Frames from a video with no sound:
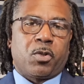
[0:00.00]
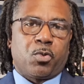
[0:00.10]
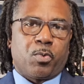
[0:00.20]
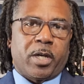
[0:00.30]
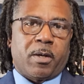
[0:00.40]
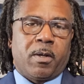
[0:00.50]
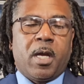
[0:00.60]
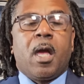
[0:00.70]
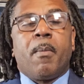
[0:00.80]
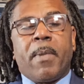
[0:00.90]
do well.
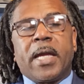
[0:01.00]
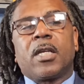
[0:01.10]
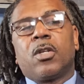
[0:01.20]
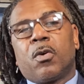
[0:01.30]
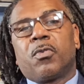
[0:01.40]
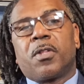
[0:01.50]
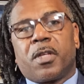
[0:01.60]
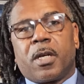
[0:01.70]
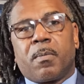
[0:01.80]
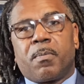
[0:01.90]
Make it known to
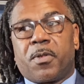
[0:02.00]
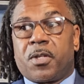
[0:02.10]
them